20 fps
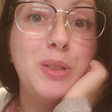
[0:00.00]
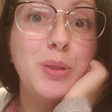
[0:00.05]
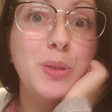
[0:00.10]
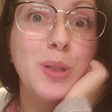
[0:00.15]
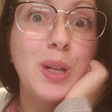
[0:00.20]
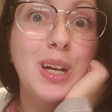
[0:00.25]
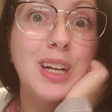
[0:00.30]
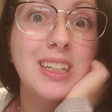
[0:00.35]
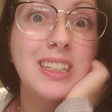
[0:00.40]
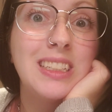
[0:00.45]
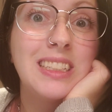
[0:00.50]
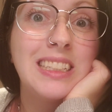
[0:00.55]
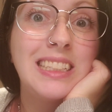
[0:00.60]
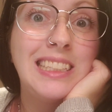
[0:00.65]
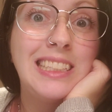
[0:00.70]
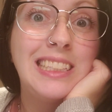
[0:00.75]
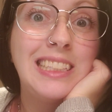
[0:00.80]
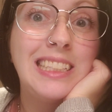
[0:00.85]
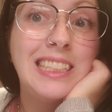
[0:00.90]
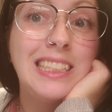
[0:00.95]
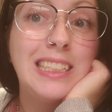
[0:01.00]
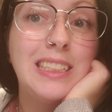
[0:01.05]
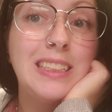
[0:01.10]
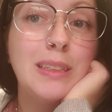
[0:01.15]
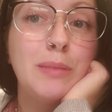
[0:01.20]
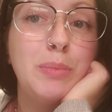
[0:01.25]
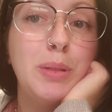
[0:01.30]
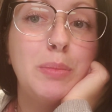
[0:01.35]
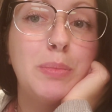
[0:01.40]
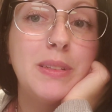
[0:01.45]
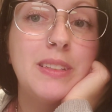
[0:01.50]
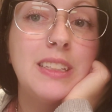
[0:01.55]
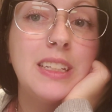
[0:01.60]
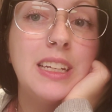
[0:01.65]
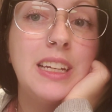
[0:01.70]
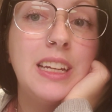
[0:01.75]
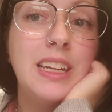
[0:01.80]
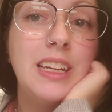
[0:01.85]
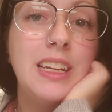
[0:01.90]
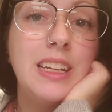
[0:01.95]
too long. Some people
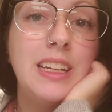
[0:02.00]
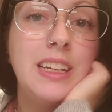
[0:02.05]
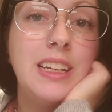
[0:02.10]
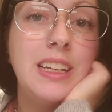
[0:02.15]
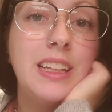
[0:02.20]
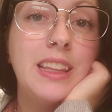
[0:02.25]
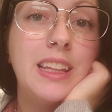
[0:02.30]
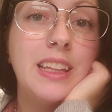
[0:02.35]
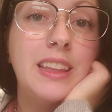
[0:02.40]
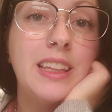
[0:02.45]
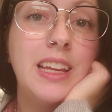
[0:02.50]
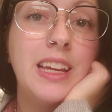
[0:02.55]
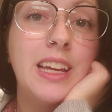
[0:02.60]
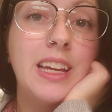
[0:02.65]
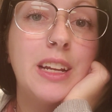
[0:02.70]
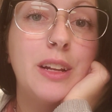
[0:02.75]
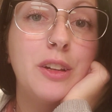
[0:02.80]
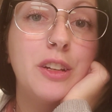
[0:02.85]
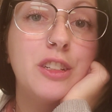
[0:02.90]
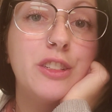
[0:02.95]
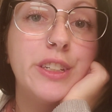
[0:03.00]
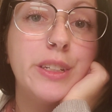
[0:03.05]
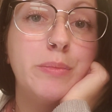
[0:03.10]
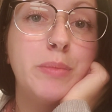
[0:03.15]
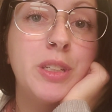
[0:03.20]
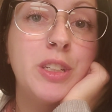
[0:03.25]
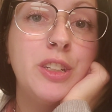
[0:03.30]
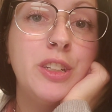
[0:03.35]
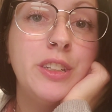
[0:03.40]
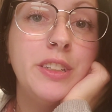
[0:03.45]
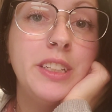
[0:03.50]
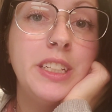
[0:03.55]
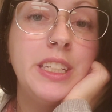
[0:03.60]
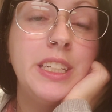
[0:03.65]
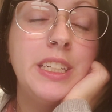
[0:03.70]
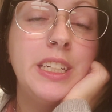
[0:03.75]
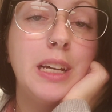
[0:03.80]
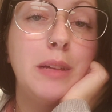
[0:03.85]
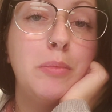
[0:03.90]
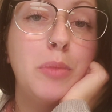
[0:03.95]
say that they get out of treatment
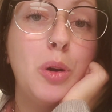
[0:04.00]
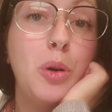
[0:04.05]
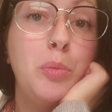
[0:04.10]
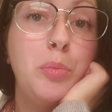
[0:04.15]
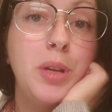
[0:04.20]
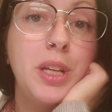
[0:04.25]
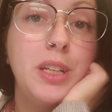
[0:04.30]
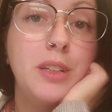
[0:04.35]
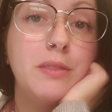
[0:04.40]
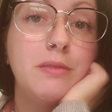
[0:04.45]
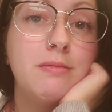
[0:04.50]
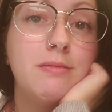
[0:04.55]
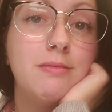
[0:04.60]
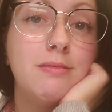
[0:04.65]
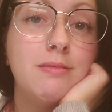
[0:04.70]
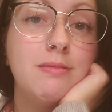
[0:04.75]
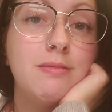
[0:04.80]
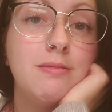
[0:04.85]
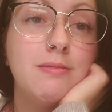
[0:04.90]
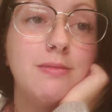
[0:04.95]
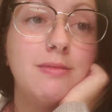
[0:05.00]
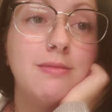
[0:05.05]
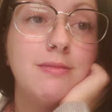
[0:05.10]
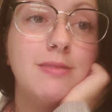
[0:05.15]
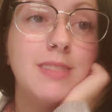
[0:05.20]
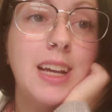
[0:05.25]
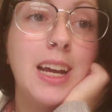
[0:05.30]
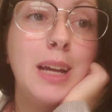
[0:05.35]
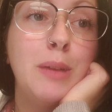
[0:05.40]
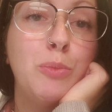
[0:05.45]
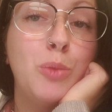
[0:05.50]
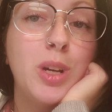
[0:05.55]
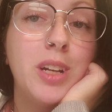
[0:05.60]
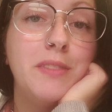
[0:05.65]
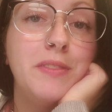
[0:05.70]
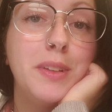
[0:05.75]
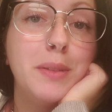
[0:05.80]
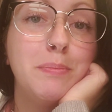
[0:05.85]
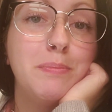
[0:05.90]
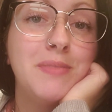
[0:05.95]
early. I'm hoping I'm one
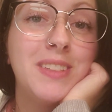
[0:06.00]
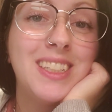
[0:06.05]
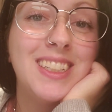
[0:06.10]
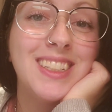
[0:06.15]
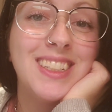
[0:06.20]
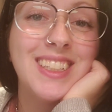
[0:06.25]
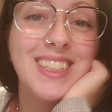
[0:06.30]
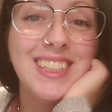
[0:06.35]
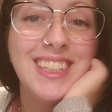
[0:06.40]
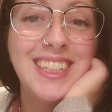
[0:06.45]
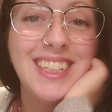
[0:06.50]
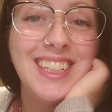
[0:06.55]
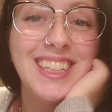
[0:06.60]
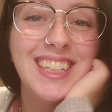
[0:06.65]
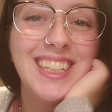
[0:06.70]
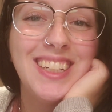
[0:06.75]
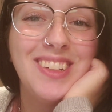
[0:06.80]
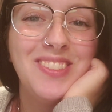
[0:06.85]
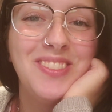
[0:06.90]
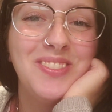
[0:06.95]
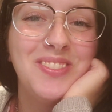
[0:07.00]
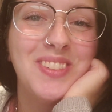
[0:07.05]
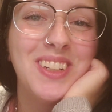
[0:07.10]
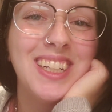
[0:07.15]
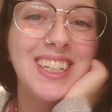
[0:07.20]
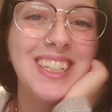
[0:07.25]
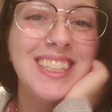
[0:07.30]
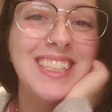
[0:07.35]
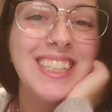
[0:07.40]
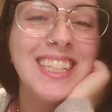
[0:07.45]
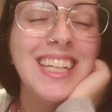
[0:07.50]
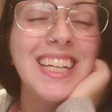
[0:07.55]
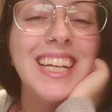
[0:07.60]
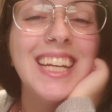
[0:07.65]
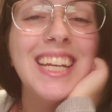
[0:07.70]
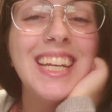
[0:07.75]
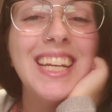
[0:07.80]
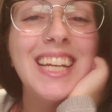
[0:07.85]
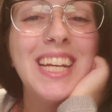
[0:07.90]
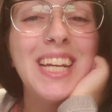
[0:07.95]
of them, but
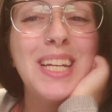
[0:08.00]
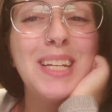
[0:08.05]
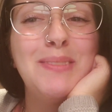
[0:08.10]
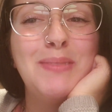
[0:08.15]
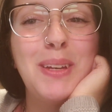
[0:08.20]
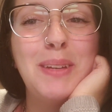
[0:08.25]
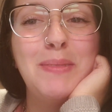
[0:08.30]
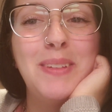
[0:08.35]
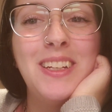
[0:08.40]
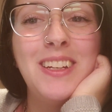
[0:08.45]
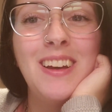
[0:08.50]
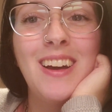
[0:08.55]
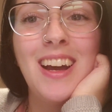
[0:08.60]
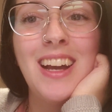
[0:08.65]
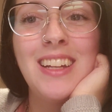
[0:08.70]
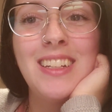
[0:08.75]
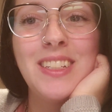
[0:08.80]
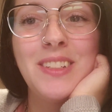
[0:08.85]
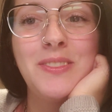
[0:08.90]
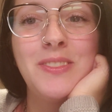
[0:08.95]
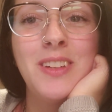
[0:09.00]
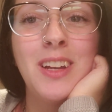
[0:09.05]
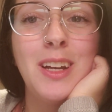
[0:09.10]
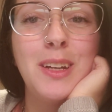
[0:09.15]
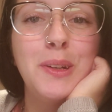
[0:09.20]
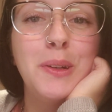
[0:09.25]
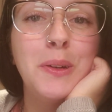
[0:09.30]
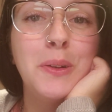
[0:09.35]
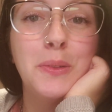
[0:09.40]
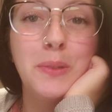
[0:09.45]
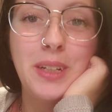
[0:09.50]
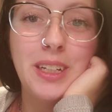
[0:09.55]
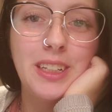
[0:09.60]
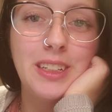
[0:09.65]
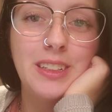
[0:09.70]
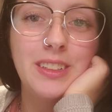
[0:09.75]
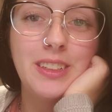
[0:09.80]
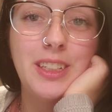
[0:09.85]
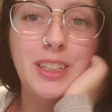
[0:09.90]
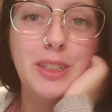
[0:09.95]
maybe not. If not, oh
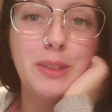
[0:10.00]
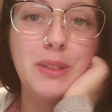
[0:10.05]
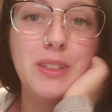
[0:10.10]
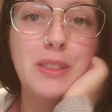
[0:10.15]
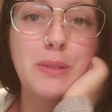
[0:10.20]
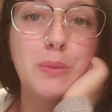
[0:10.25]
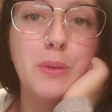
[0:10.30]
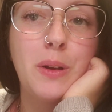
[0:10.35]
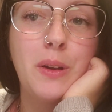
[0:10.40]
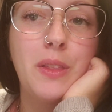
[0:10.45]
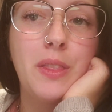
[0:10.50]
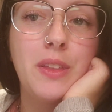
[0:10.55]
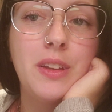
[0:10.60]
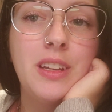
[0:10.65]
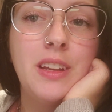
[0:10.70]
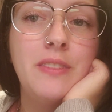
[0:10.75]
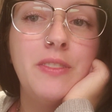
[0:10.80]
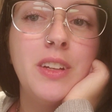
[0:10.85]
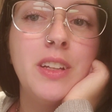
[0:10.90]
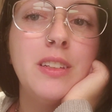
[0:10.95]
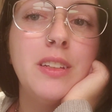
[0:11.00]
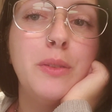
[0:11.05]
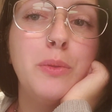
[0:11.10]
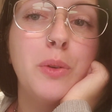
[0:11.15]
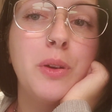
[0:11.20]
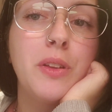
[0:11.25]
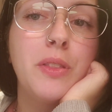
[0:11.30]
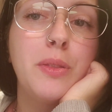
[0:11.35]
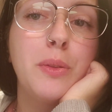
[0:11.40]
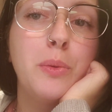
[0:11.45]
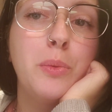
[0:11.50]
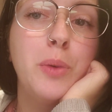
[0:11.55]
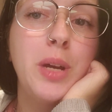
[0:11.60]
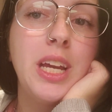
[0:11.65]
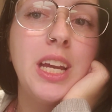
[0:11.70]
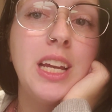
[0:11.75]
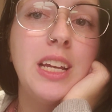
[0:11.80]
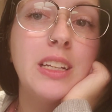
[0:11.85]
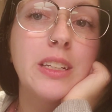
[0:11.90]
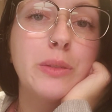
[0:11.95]
well, you know, it's definitely worth the
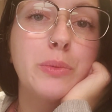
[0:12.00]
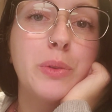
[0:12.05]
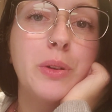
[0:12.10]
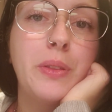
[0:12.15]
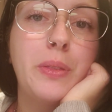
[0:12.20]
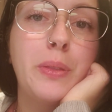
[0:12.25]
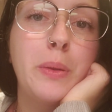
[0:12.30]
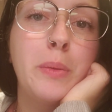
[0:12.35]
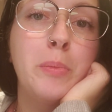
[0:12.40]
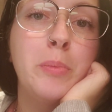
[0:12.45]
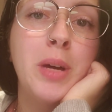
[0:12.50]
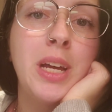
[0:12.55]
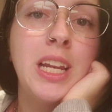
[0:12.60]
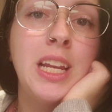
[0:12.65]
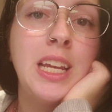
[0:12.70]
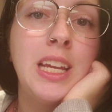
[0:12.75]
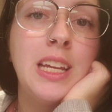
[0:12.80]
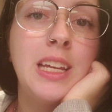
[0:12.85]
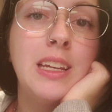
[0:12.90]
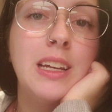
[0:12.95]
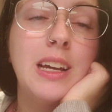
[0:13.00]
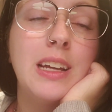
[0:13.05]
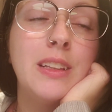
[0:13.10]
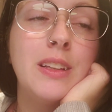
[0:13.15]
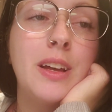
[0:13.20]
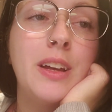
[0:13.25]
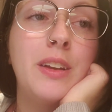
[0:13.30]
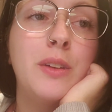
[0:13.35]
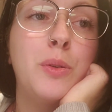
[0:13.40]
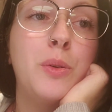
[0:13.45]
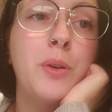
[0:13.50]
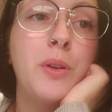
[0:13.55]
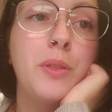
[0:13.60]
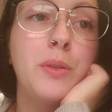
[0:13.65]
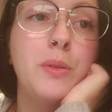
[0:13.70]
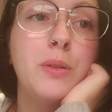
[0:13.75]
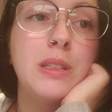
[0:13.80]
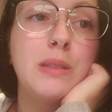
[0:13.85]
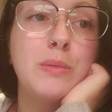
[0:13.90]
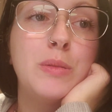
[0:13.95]
wait, worth the money. A lot of
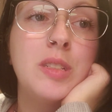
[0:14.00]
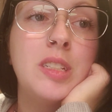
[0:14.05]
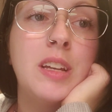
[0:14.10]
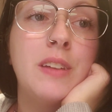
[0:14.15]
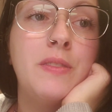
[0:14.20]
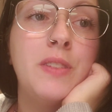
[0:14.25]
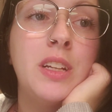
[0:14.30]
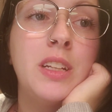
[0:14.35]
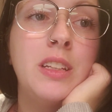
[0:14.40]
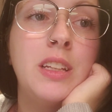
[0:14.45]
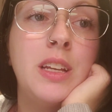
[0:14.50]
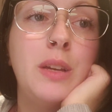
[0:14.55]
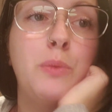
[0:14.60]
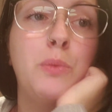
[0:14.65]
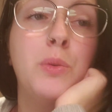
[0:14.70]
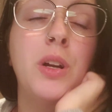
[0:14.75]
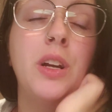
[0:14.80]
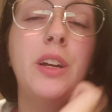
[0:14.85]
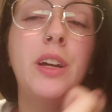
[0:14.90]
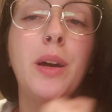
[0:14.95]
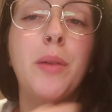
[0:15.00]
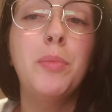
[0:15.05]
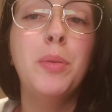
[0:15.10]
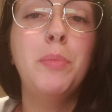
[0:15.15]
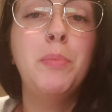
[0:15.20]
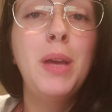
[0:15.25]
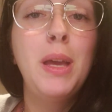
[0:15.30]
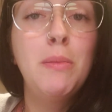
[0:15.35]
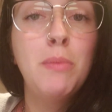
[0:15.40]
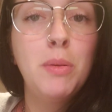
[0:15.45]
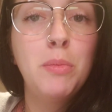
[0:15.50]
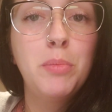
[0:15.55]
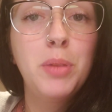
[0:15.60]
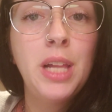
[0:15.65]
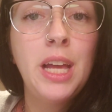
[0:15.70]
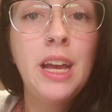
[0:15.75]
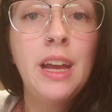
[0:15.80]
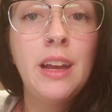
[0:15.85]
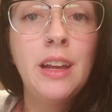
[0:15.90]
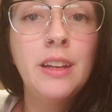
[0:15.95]
orthos will definitely work up a payment
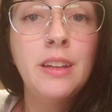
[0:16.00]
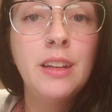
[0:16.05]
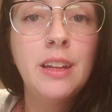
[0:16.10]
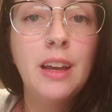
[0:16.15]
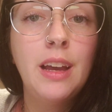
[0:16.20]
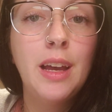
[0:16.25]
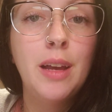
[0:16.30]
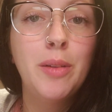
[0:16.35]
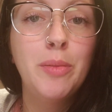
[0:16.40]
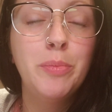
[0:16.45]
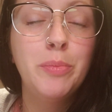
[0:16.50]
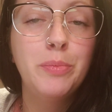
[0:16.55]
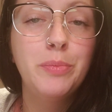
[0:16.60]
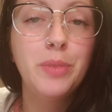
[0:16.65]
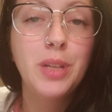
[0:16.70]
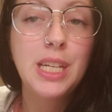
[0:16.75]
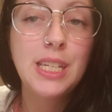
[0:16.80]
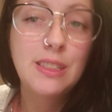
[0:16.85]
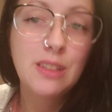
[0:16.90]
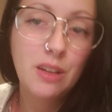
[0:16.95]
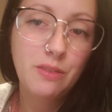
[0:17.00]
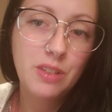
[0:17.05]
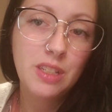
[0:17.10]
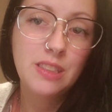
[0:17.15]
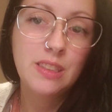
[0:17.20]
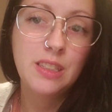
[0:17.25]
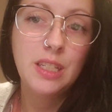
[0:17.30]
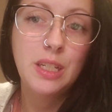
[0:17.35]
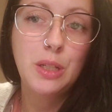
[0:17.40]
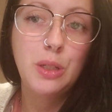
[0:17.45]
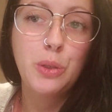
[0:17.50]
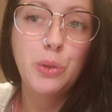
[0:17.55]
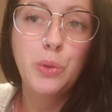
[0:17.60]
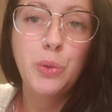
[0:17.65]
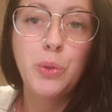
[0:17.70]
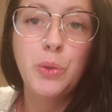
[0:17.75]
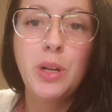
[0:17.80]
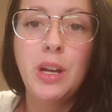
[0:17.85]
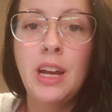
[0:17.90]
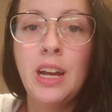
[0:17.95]
plan, because obviously
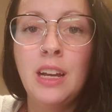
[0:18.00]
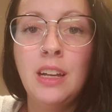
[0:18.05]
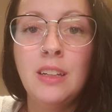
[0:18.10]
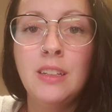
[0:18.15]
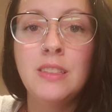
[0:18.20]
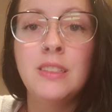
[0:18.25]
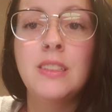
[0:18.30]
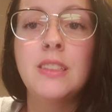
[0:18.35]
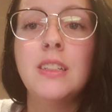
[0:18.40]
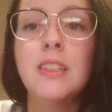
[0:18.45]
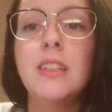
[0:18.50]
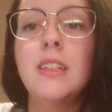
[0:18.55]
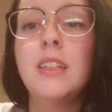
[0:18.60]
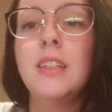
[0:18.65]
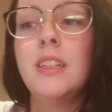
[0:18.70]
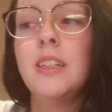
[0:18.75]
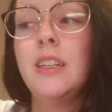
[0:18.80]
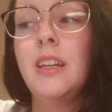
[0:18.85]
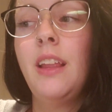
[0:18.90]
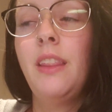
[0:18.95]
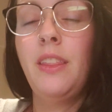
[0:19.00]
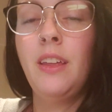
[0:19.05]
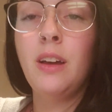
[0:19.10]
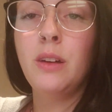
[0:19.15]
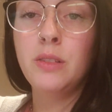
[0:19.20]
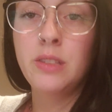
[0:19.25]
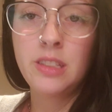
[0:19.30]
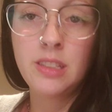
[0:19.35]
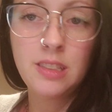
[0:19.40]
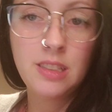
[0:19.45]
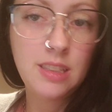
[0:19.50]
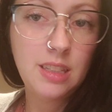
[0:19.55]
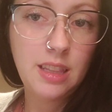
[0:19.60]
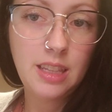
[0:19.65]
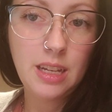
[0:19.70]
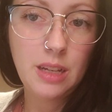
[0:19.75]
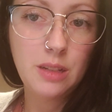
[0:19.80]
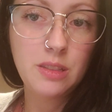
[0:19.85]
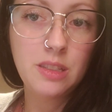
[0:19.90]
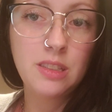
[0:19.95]
who has thousands and
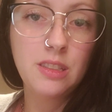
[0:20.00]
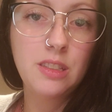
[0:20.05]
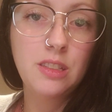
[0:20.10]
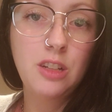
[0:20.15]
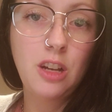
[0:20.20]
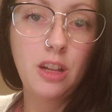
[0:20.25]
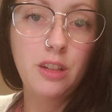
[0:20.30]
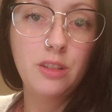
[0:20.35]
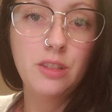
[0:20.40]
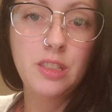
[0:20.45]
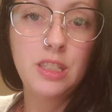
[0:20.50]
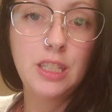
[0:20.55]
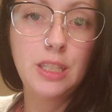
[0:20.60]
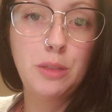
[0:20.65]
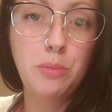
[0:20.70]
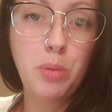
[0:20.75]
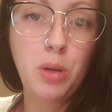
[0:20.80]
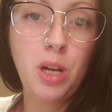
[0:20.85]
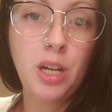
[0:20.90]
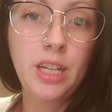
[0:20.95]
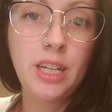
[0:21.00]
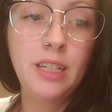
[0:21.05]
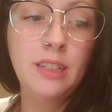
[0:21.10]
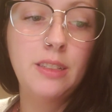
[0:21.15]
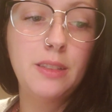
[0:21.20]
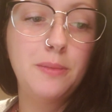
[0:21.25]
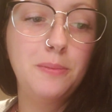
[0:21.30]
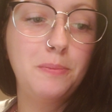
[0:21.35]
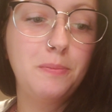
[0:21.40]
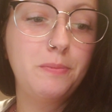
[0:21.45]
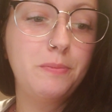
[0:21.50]
thousands of dollars in their pocket